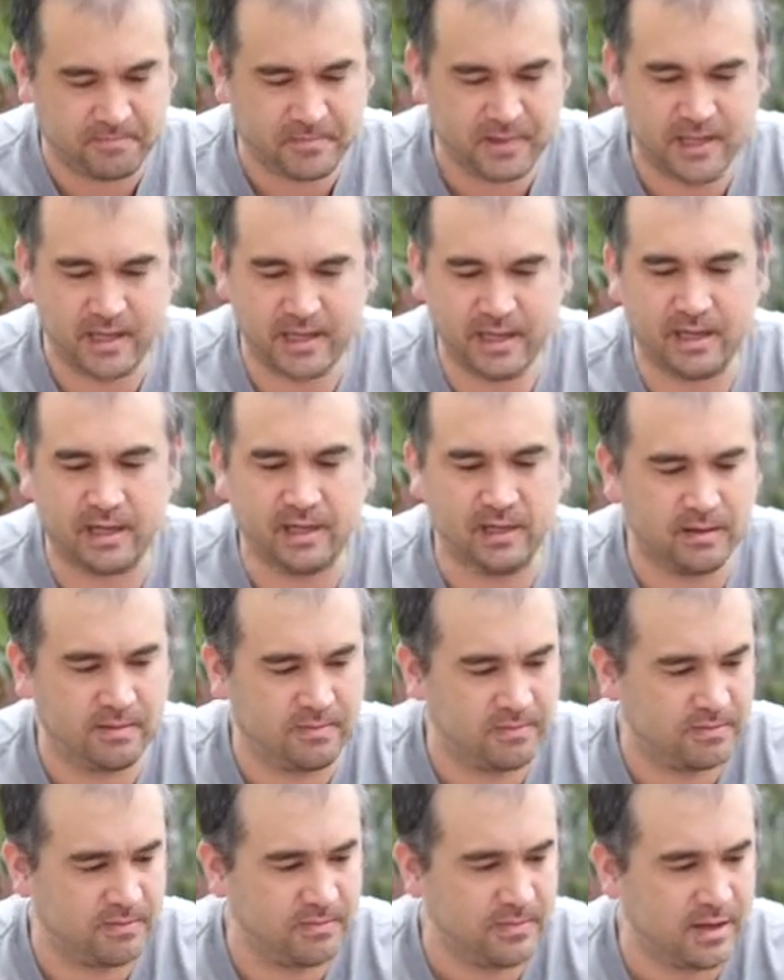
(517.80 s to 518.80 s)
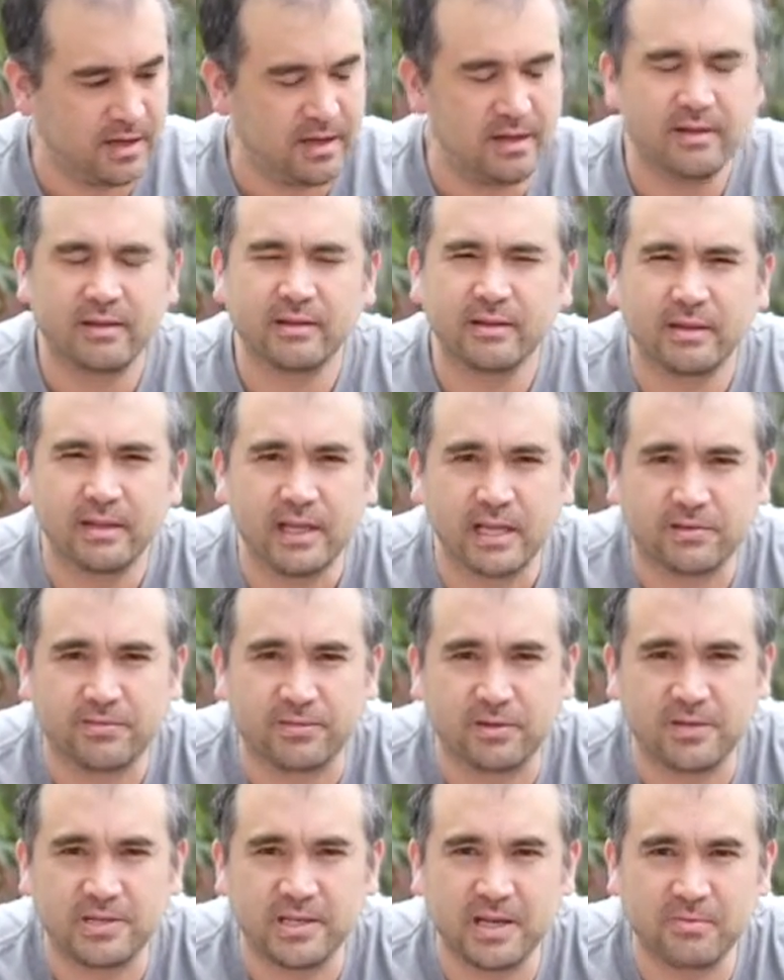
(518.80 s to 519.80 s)
yeah, that's
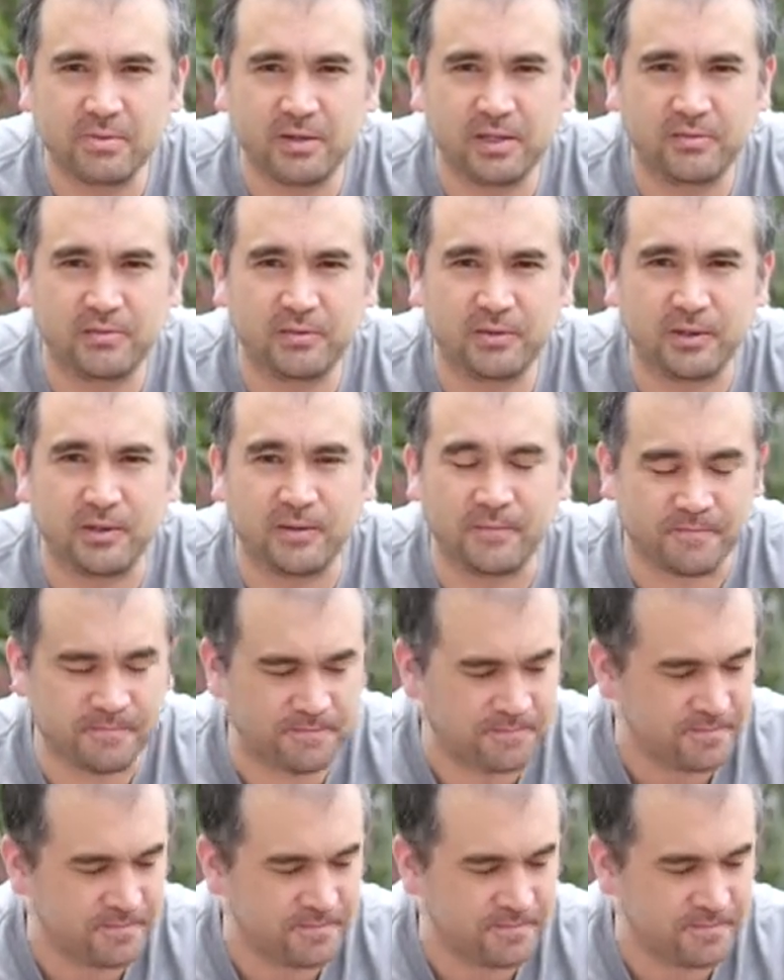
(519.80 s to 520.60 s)
fruit sampling for you.